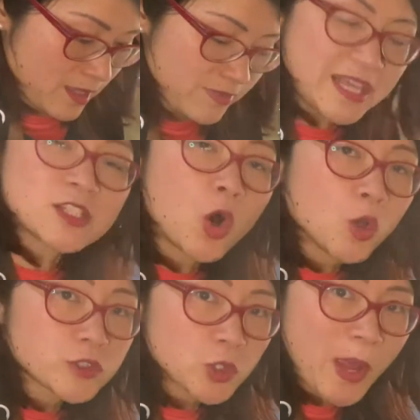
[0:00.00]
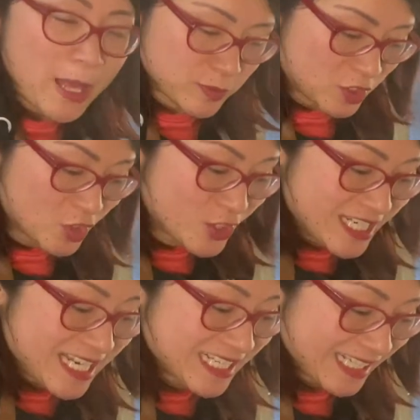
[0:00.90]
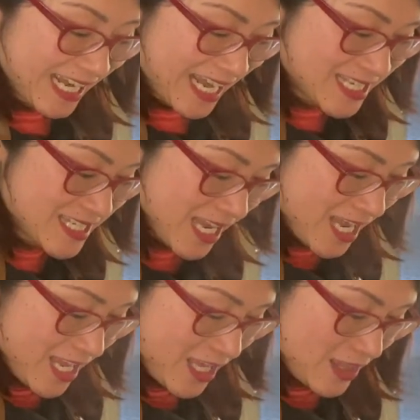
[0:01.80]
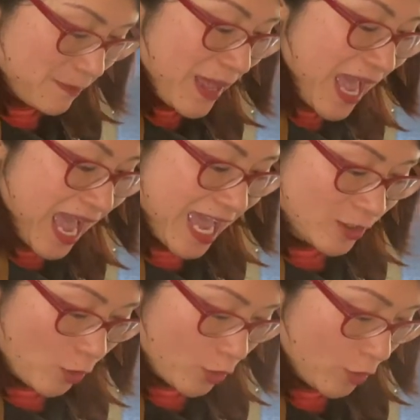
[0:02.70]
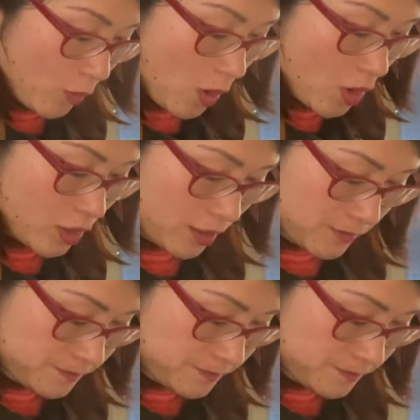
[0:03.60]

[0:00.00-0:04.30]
This also helps to deglaze the pan or the wok.